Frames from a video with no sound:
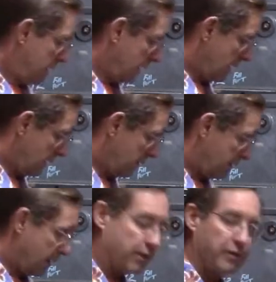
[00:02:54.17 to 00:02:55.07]

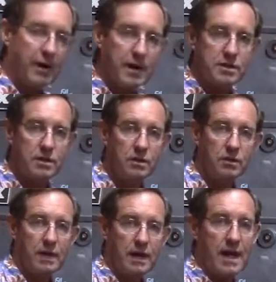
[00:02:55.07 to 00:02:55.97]
The other issue
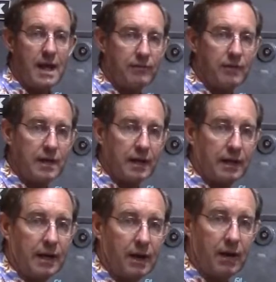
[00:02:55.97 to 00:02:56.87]
that I have to take
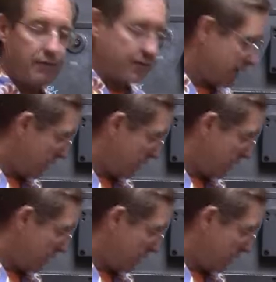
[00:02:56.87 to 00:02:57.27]
care of, and